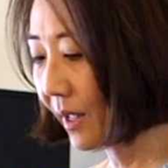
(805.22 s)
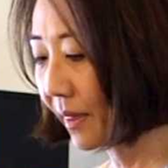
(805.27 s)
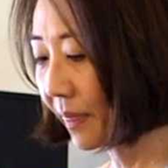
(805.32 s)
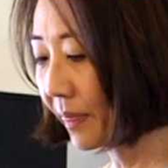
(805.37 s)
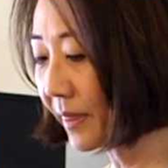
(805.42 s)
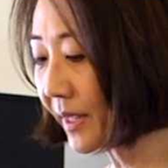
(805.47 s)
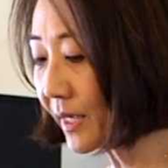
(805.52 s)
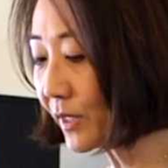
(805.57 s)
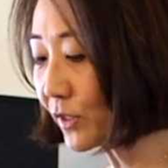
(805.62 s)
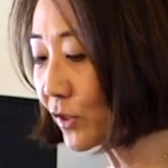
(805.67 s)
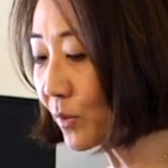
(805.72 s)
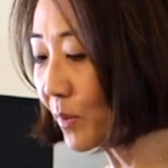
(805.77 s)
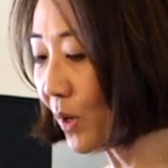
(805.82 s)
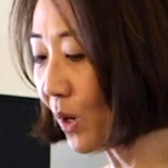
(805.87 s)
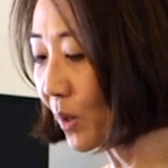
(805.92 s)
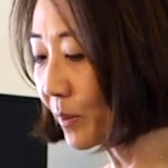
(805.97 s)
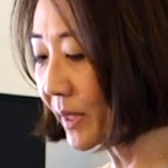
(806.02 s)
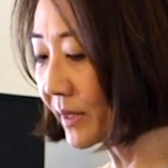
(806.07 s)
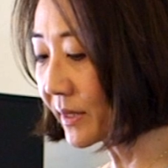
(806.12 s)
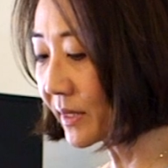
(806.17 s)
These
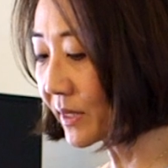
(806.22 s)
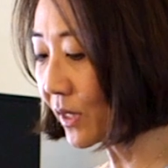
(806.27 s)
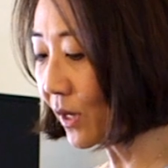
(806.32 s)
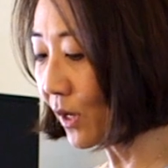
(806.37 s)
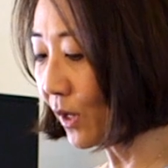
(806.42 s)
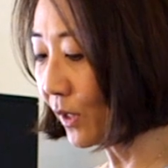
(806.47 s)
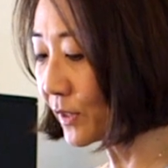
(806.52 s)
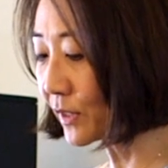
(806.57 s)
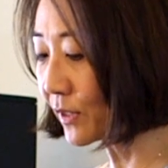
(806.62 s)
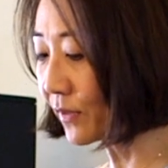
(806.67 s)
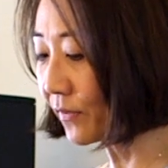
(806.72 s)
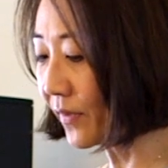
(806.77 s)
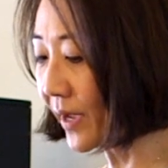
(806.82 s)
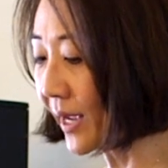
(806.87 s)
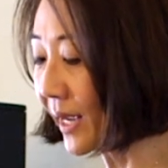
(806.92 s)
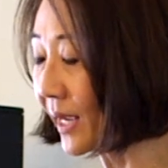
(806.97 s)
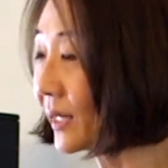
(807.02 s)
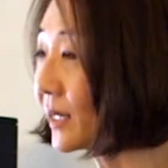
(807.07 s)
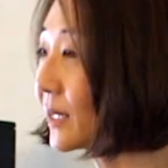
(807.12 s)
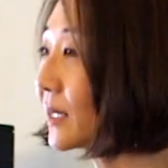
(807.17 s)
moments
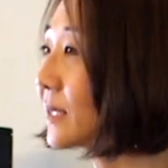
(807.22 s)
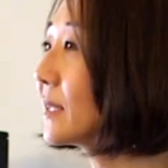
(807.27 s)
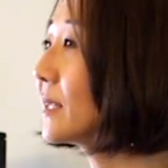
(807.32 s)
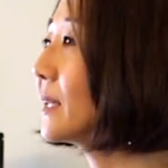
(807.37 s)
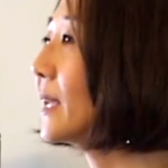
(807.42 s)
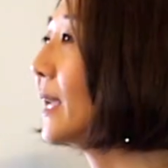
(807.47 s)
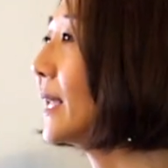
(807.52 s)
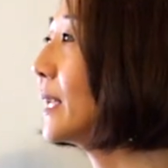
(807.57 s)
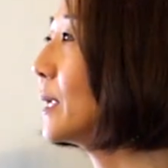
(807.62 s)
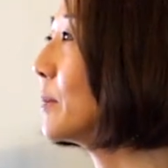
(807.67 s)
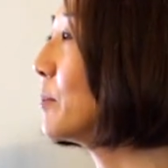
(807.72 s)
cultivate an